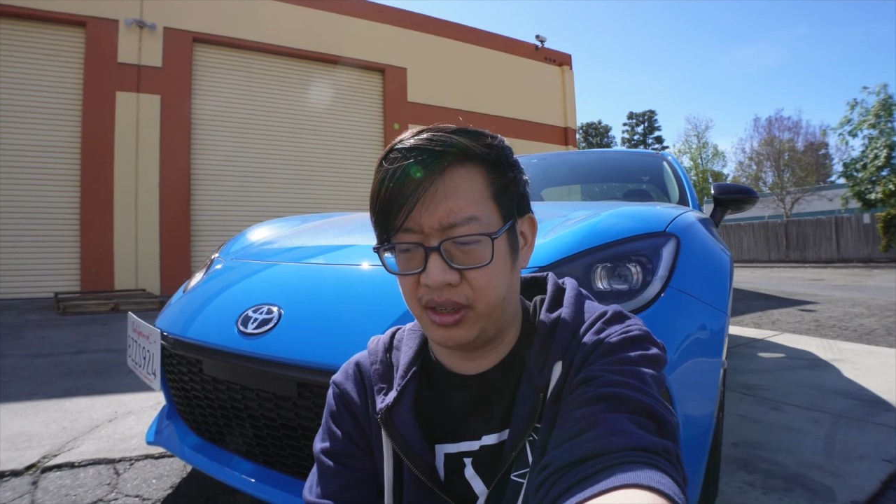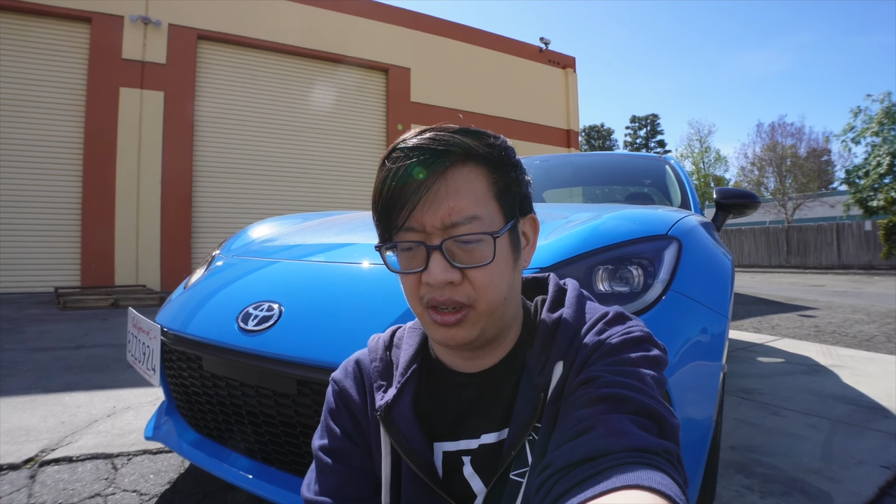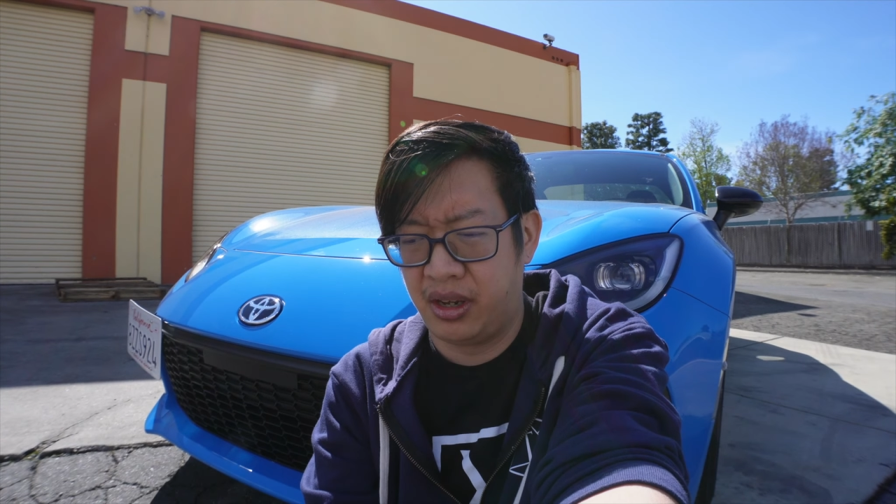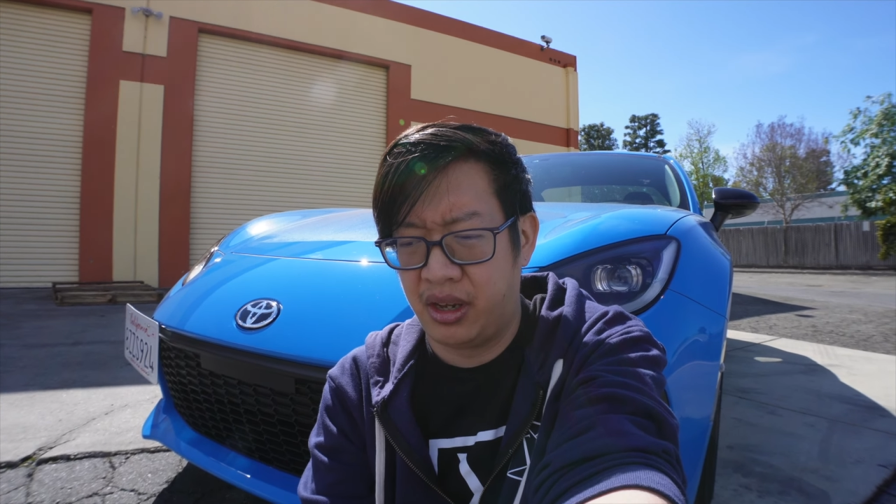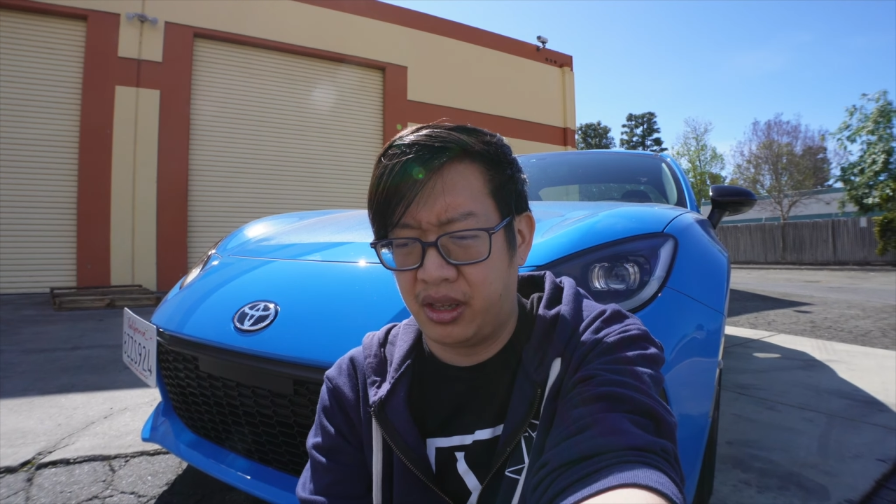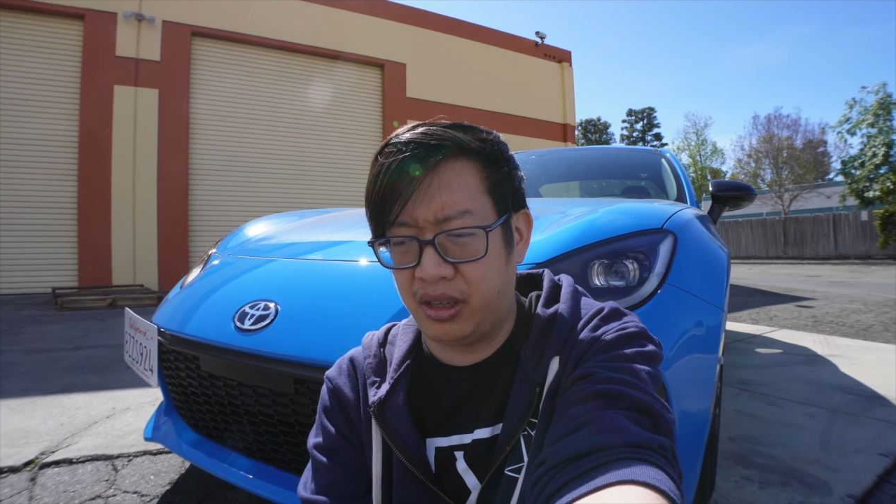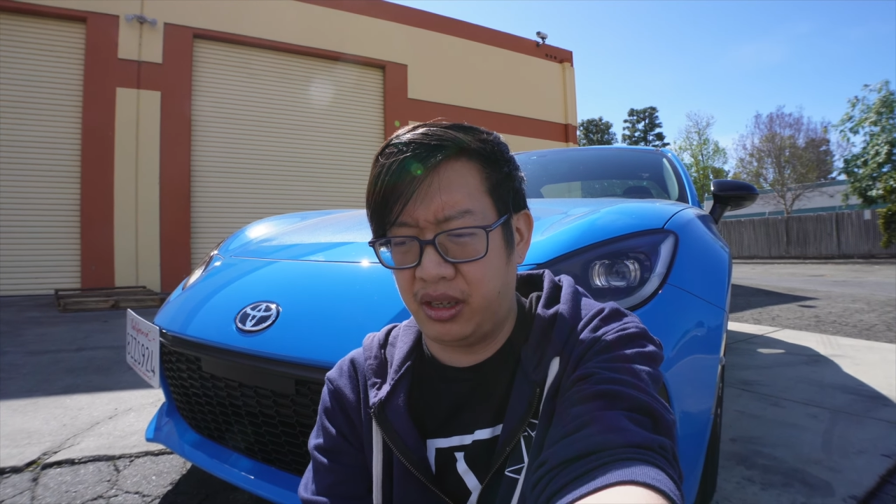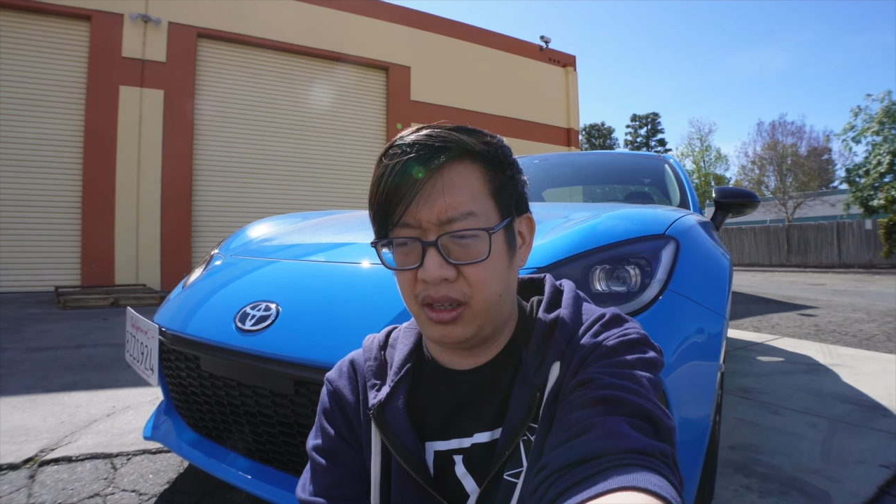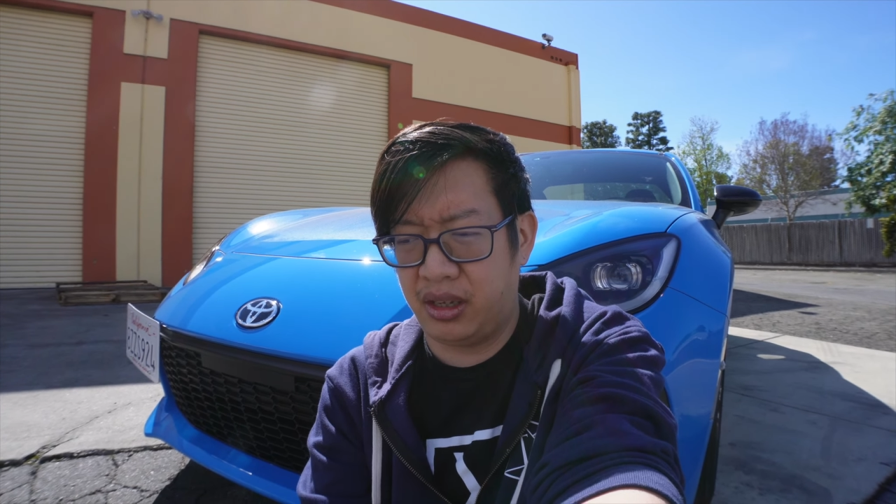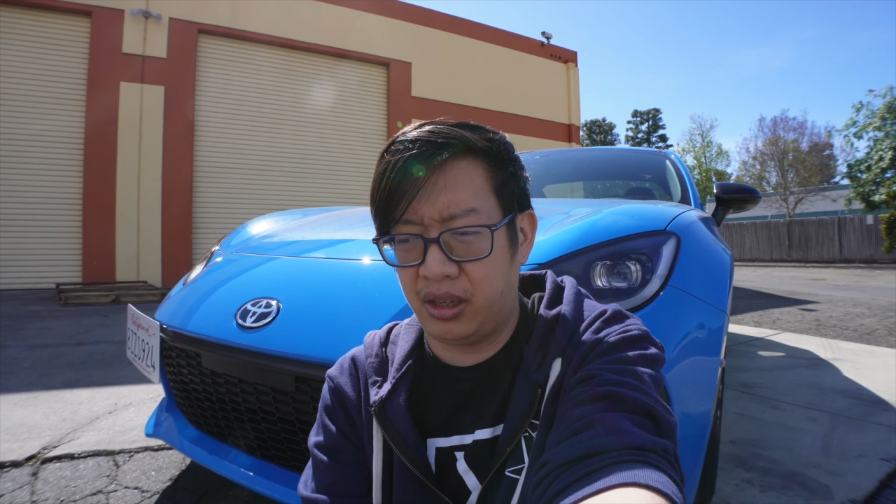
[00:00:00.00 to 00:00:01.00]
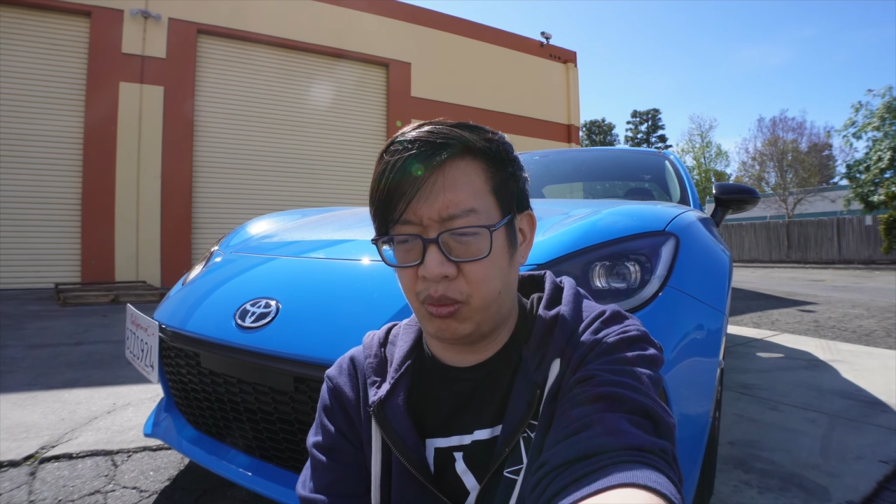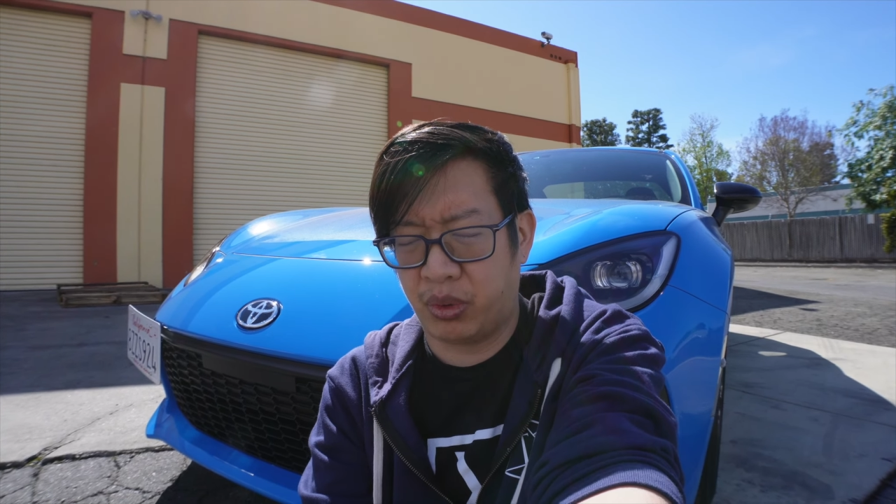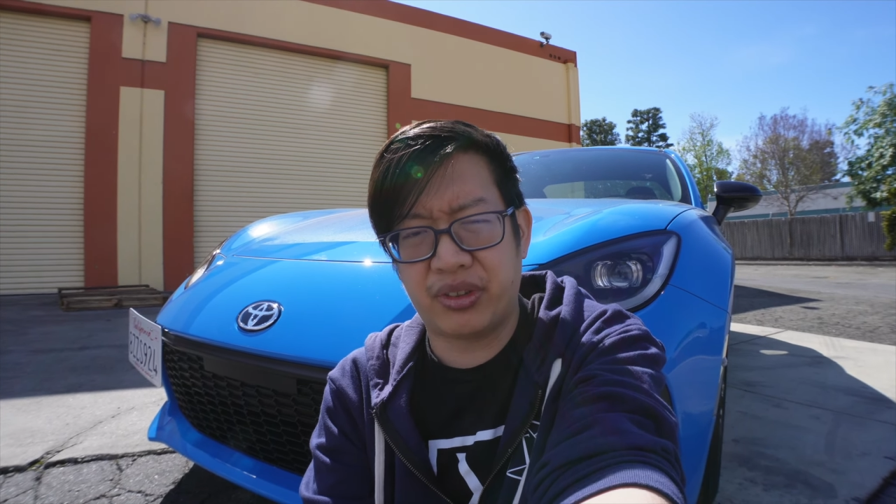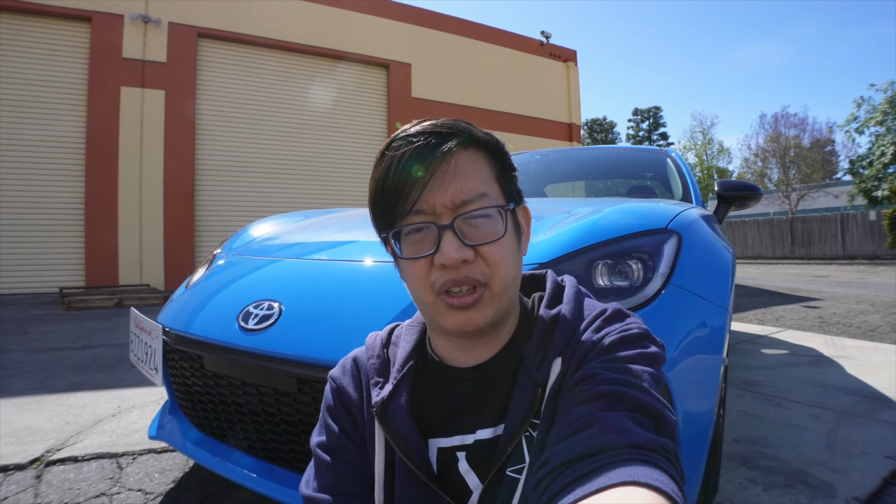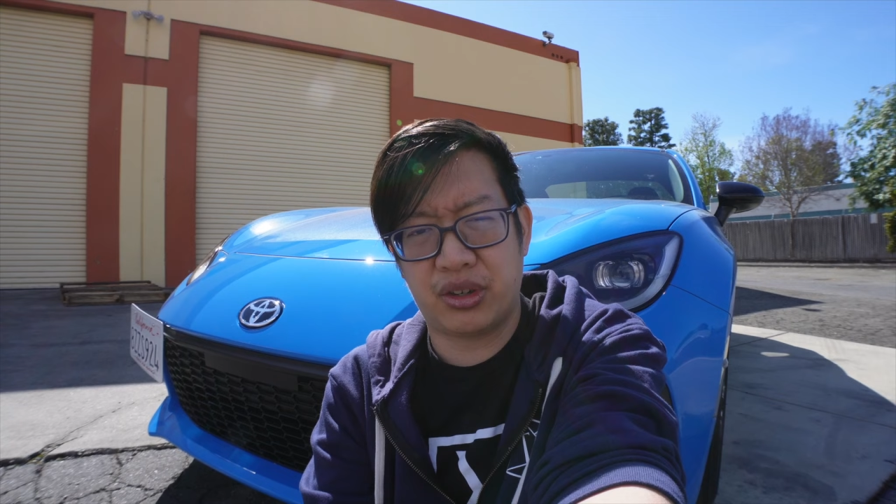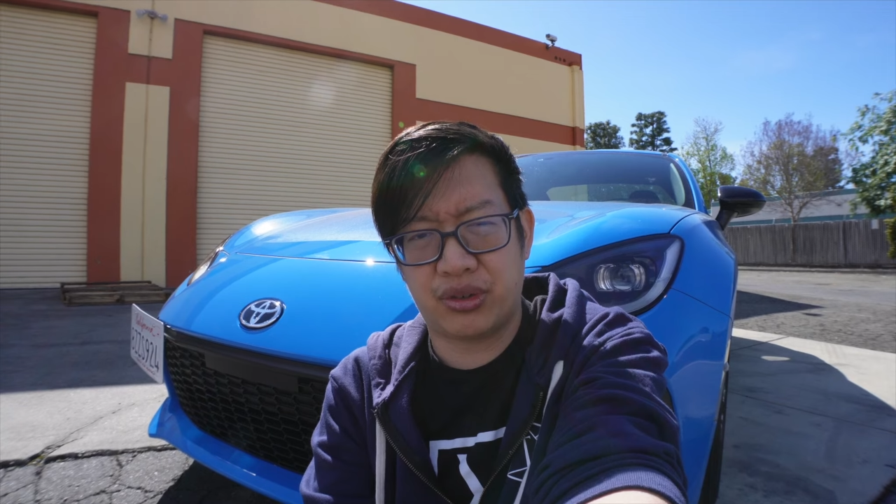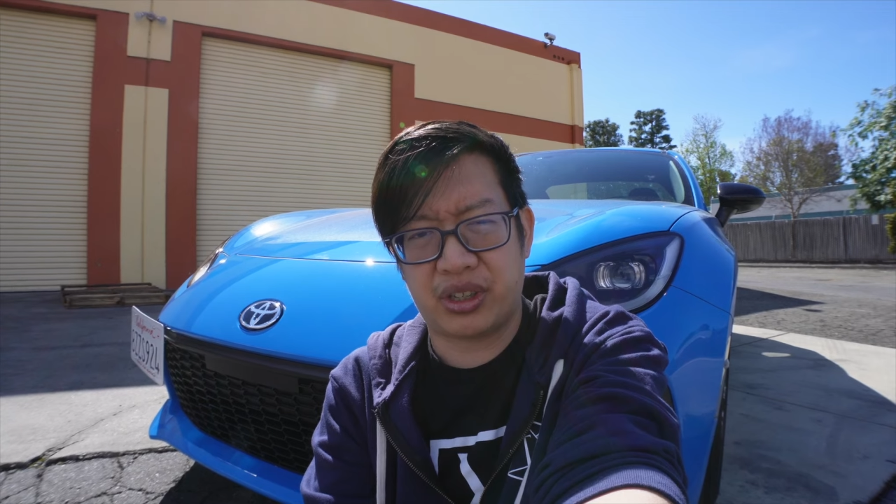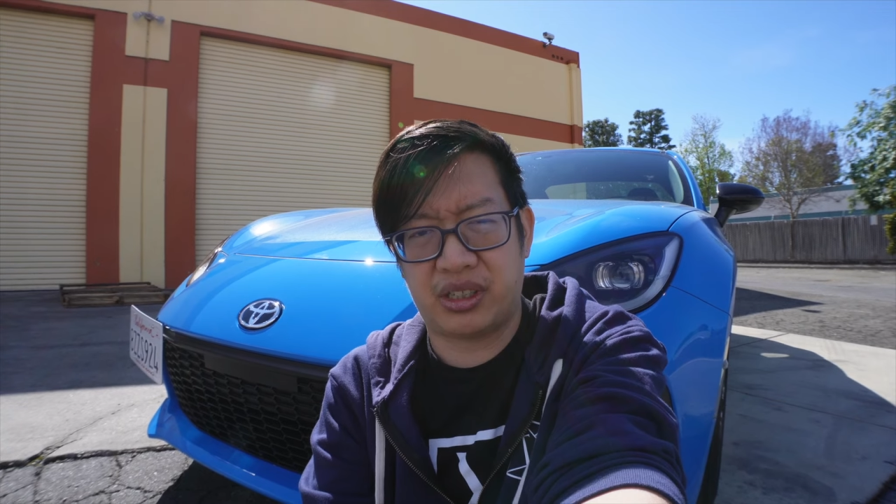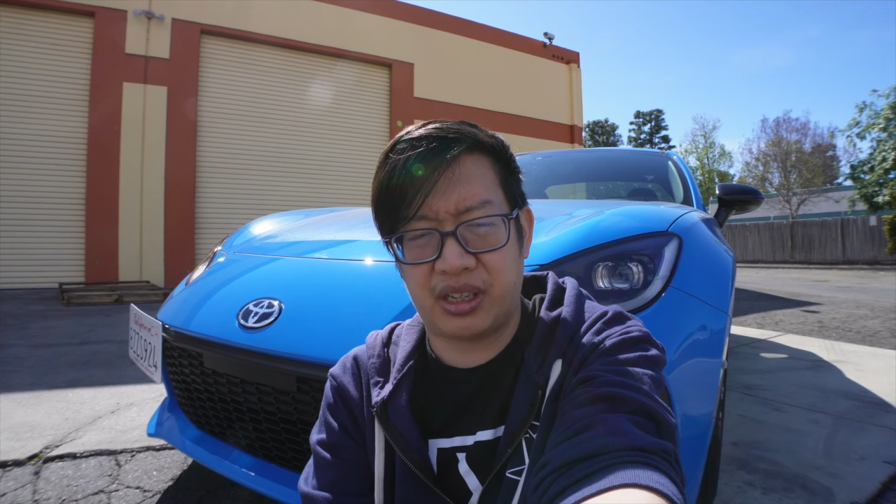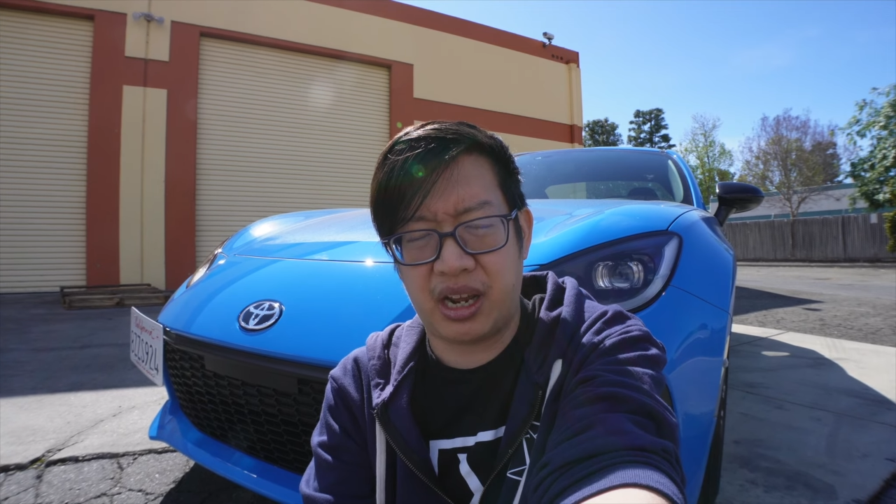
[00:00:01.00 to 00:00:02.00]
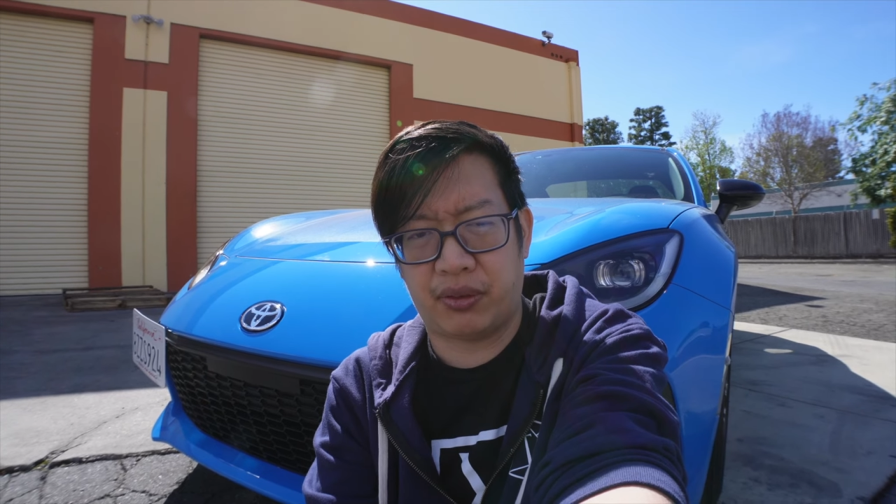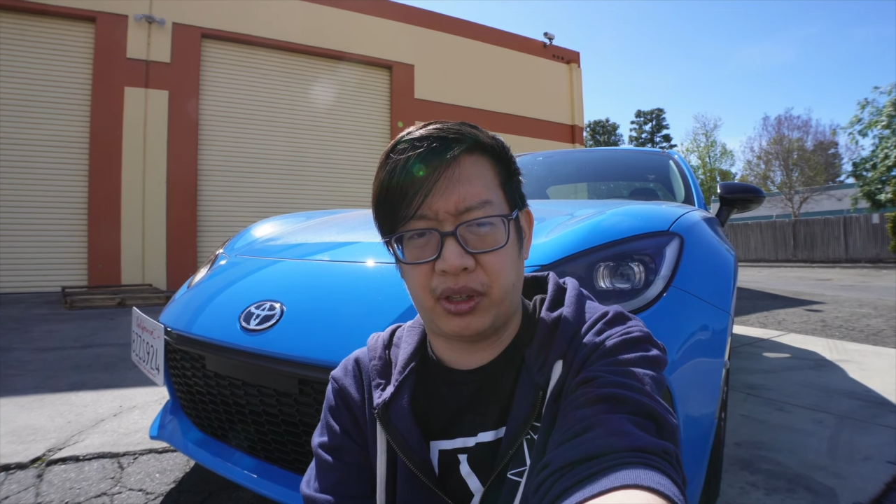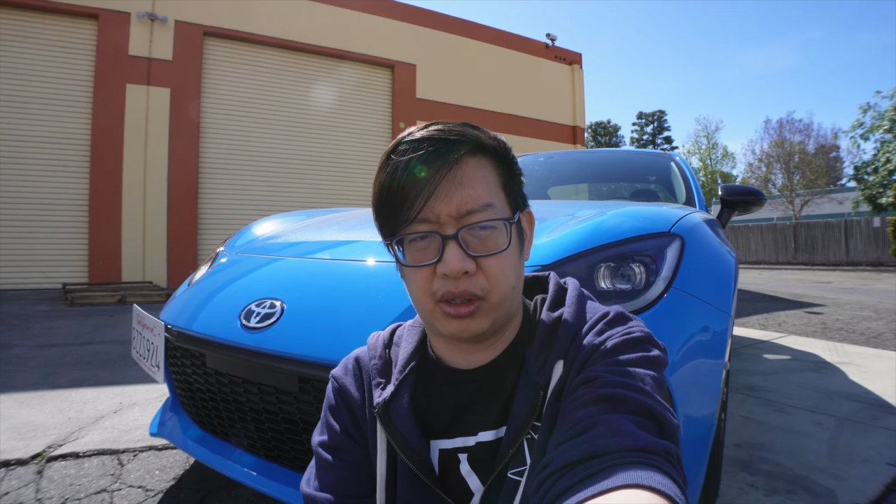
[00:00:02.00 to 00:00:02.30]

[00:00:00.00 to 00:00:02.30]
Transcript: One of the issues I did have with the